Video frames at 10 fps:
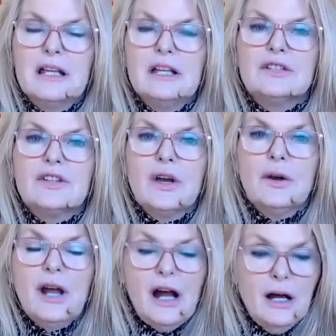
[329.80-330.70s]

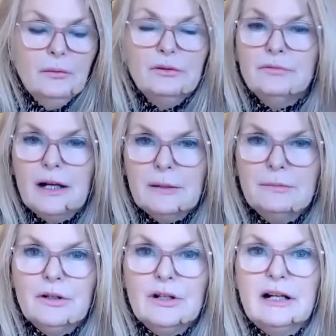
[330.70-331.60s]
So I will write a
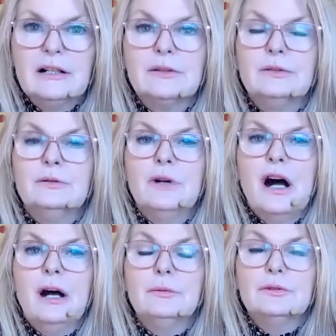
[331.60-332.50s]
blog article.
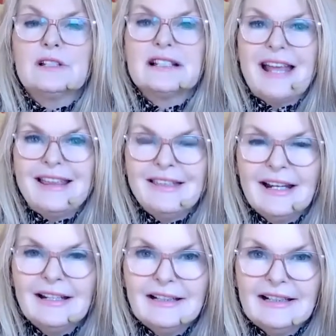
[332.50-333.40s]
I will send
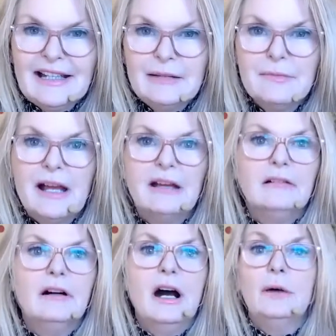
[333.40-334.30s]
that in an
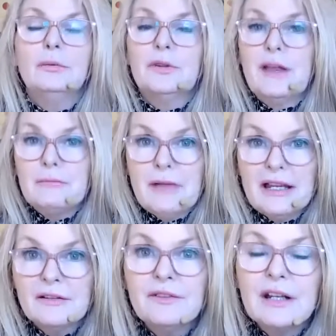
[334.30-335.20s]
email. I will then
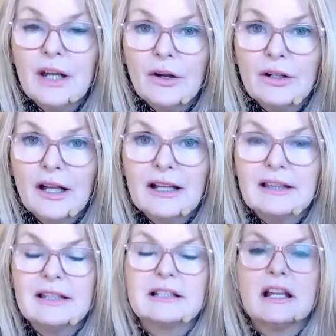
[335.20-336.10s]
make a video like
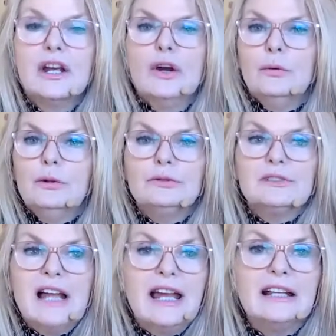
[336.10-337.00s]
this. We'll
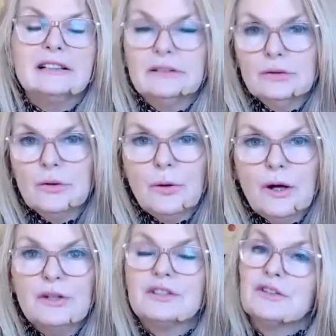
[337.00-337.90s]
take little
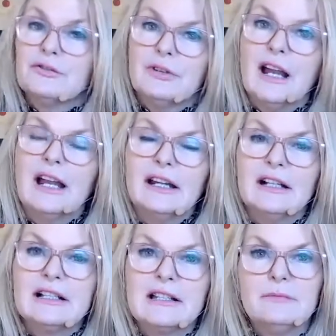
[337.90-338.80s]
quotes and create
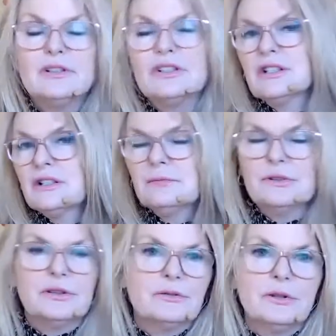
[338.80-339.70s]
nice images to
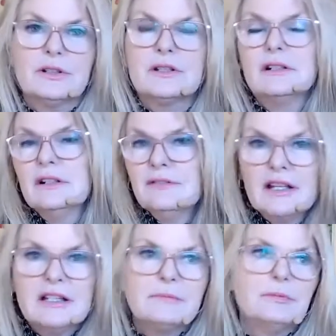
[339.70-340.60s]
put across
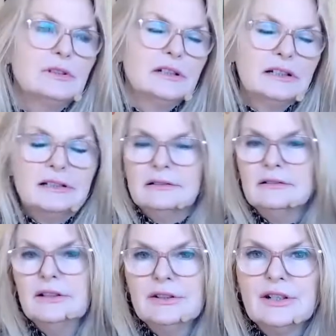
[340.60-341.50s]
Facebook and
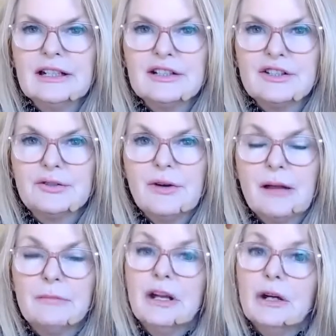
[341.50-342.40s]
you know
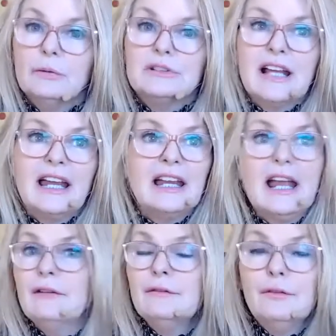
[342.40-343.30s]
Instagram. We'll take
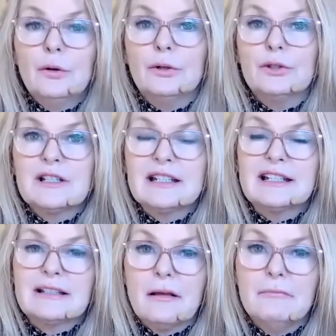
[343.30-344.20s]
out four or
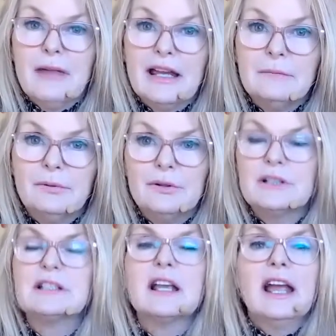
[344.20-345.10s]
six main
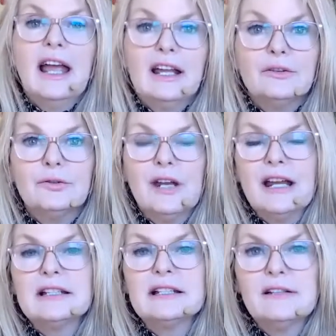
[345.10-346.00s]
points and
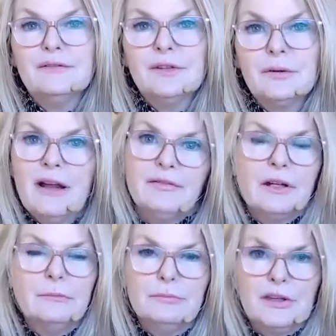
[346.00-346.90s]
create an infographic
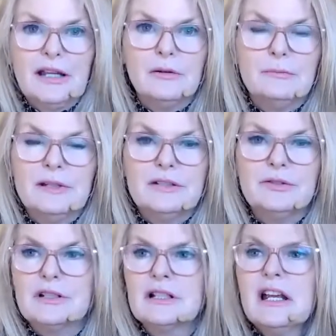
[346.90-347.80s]
and put that on
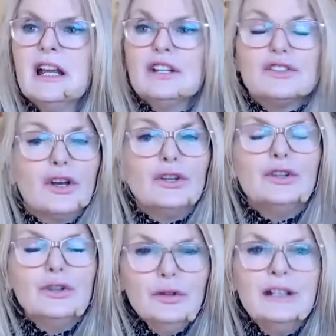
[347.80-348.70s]
Pinterest. So
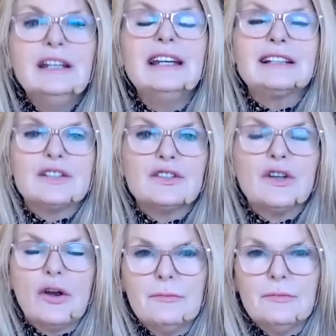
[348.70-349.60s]
you can get
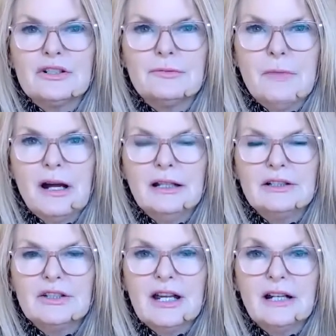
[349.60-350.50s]
so much
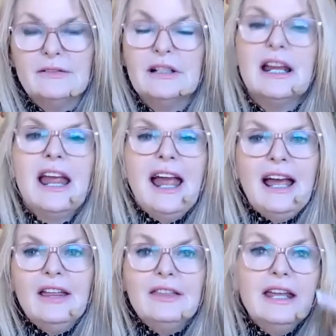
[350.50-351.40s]
mileage out of it.
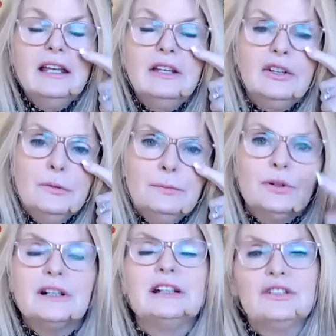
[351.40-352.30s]
And then you
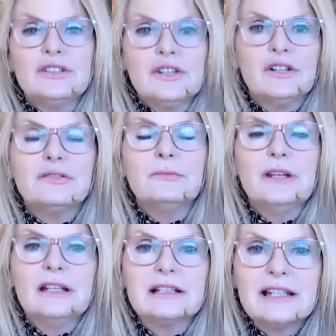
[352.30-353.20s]
put it in your social
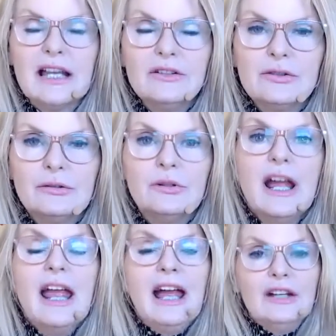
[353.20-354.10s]
media schedule
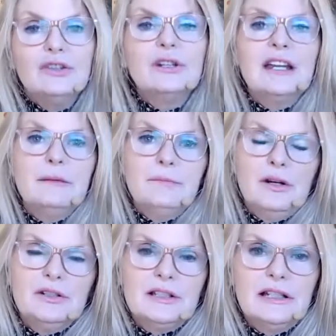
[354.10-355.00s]
and you keep
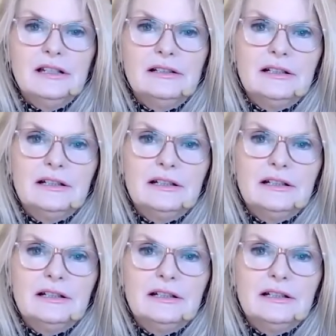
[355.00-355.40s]
posting it.